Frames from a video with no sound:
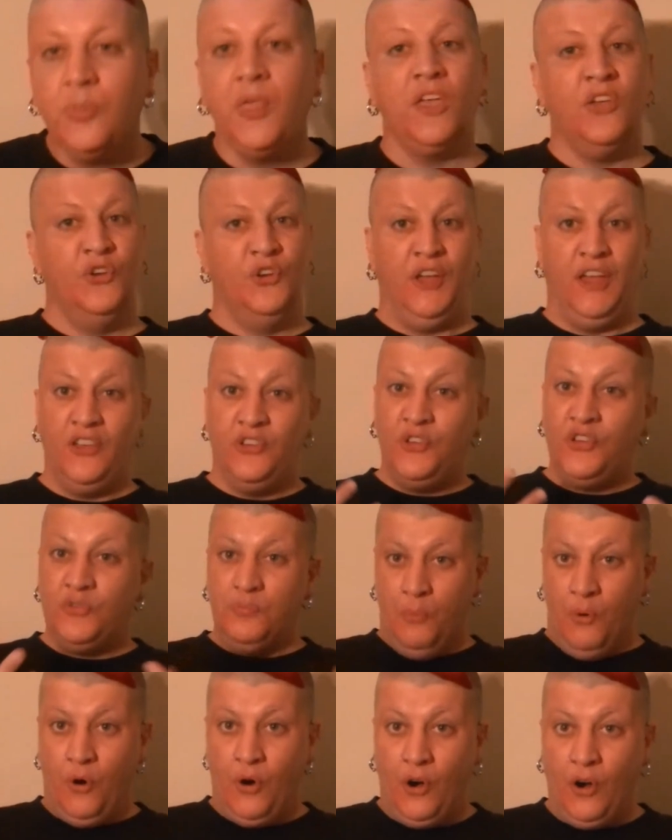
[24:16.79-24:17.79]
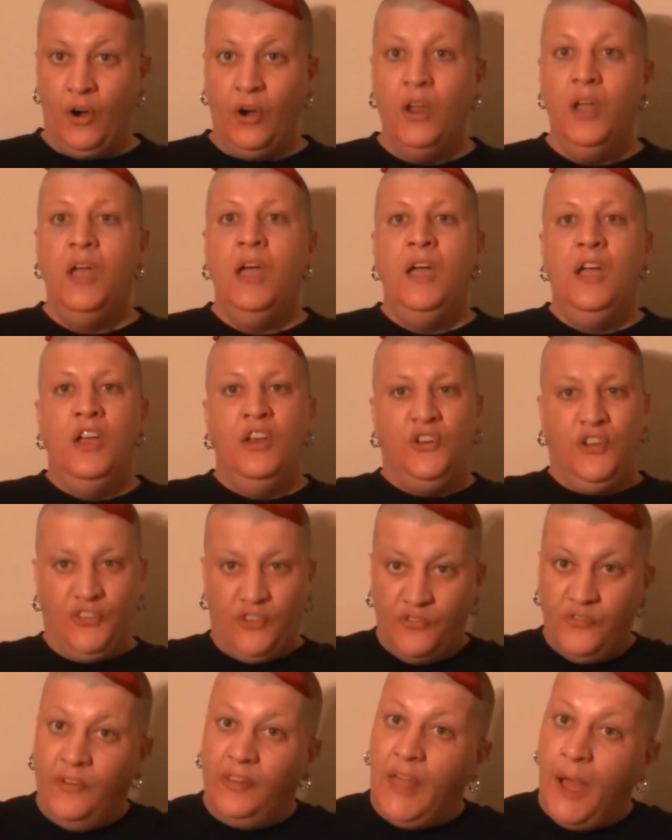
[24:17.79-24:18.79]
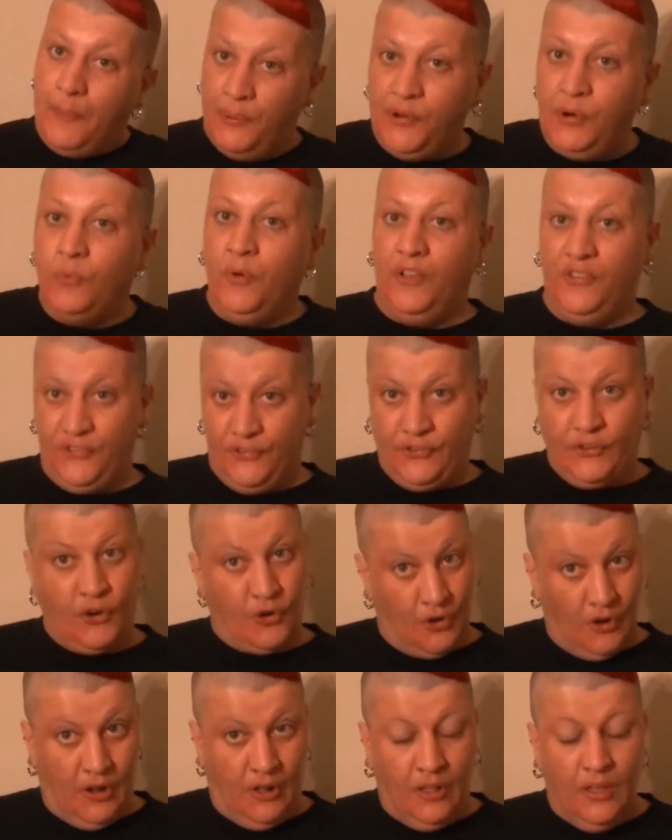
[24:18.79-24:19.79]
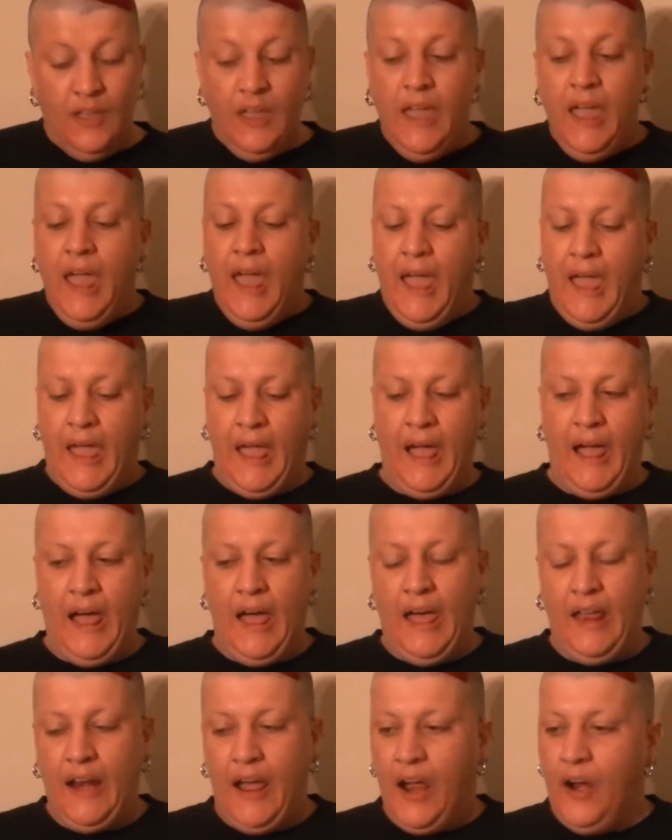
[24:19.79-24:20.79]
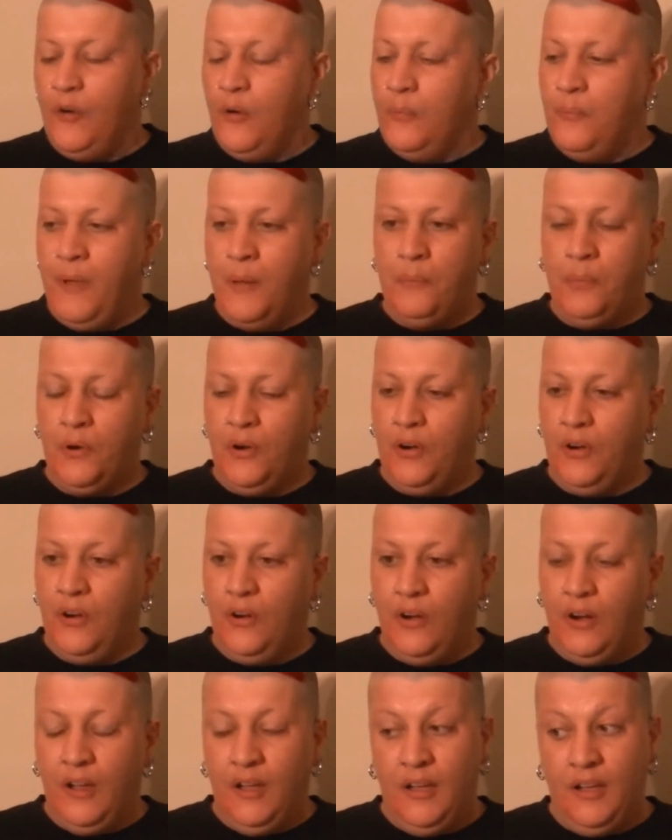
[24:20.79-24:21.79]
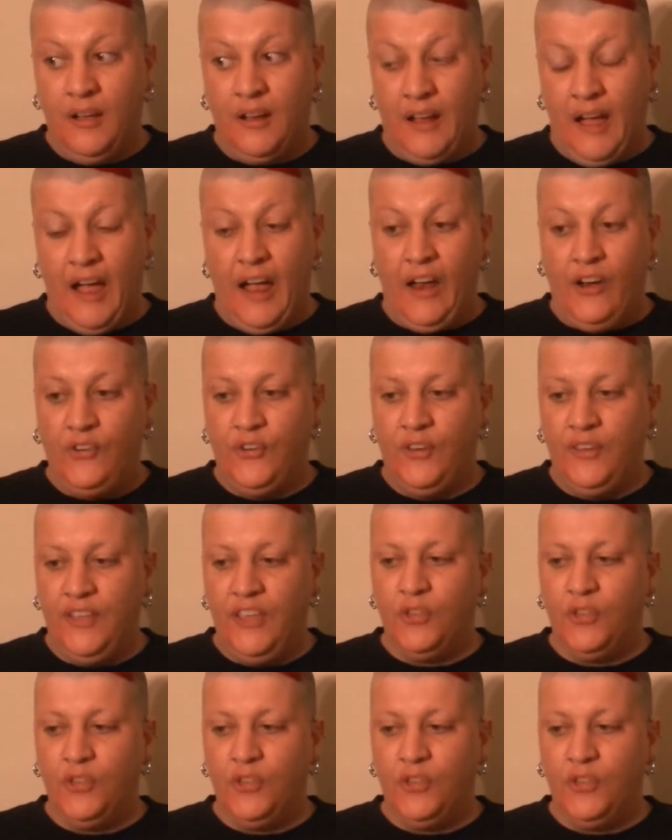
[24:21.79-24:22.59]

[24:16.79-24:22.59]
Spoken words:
She is just she's a voluptuous girl. And I remember, gosh,